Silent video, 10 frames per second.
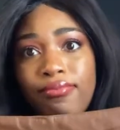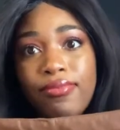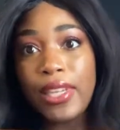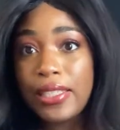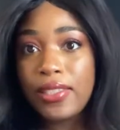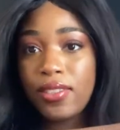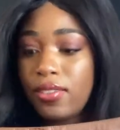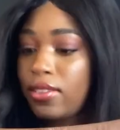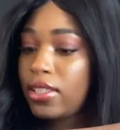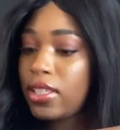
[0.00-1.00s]
nice.
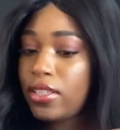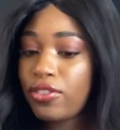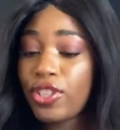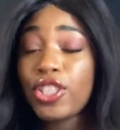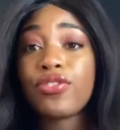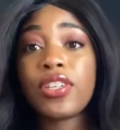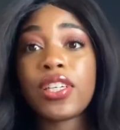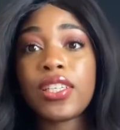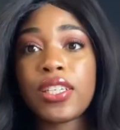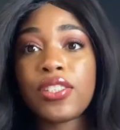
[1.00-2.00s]
It's nice, a crease
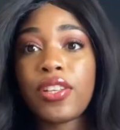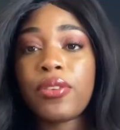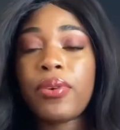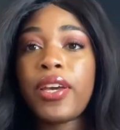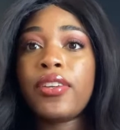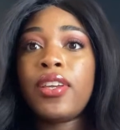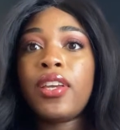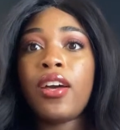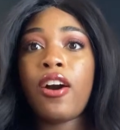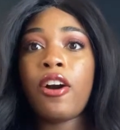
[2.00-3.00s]
work, a nice silhouette.
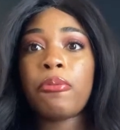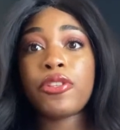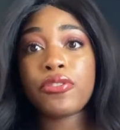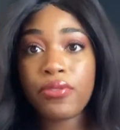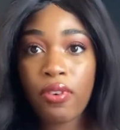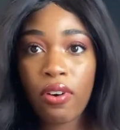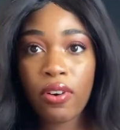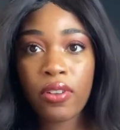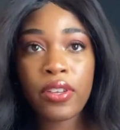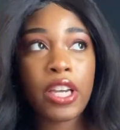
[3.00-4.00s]
Um, it's
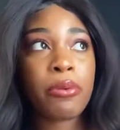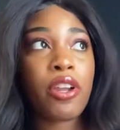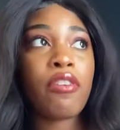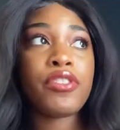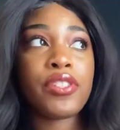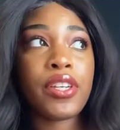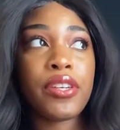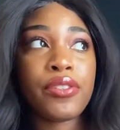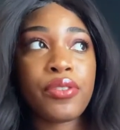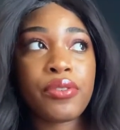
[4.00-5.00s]
fall. I mean, obviously in
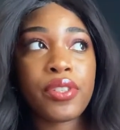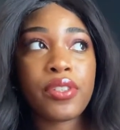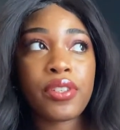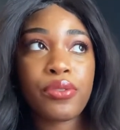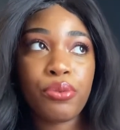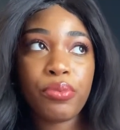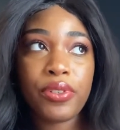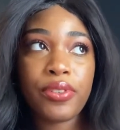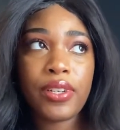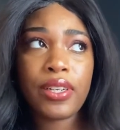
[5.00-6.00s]
Arizona, it's like
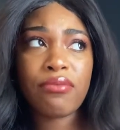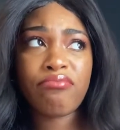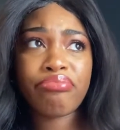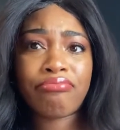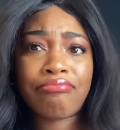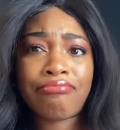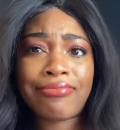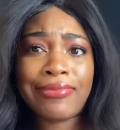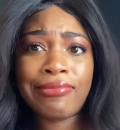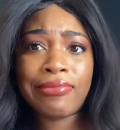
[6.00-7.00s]
super um,
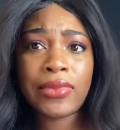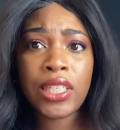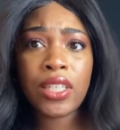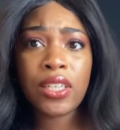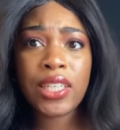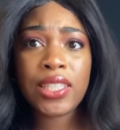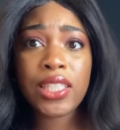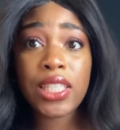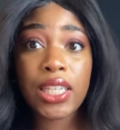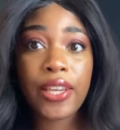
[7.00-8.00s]

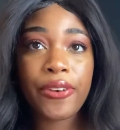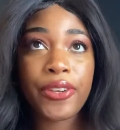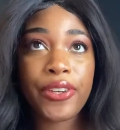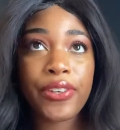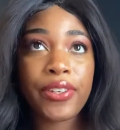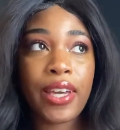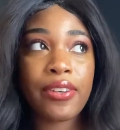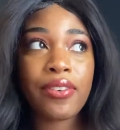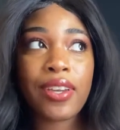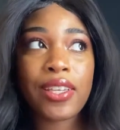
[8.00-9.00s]
sunny out here. I
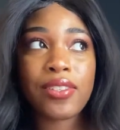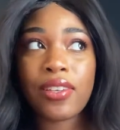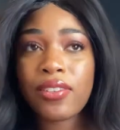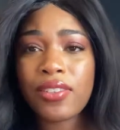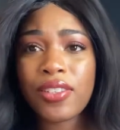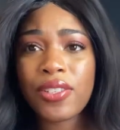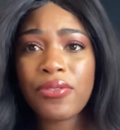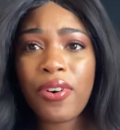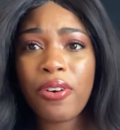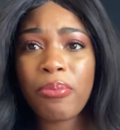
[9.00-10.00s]
don't know, I guess technically it's
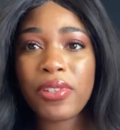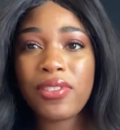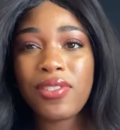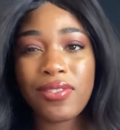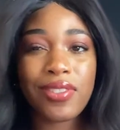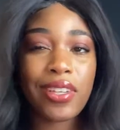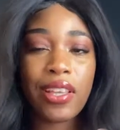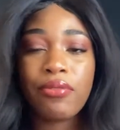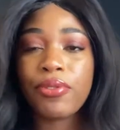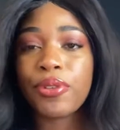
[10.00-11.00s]
fall, but it, you know, it's not
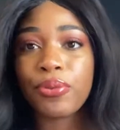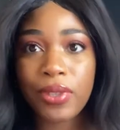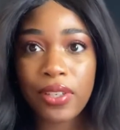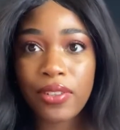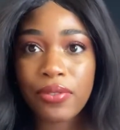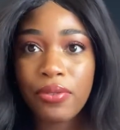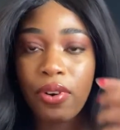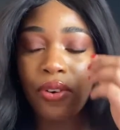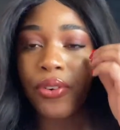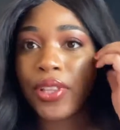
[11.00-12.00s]
like real New England
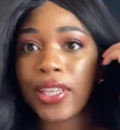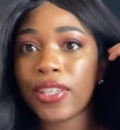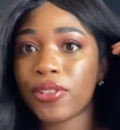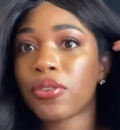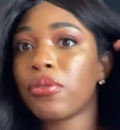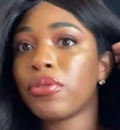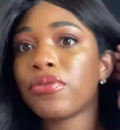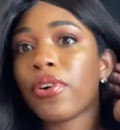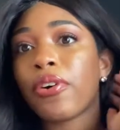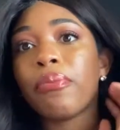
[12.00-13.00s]
fall or like East Coast
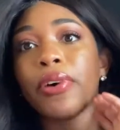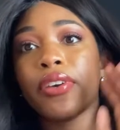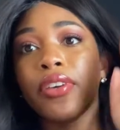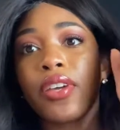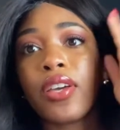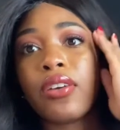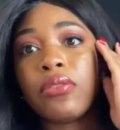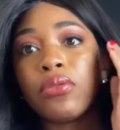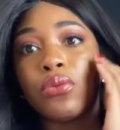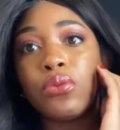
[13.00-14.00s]
fall, but
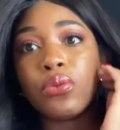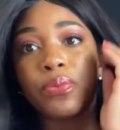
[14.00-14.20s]
ooh,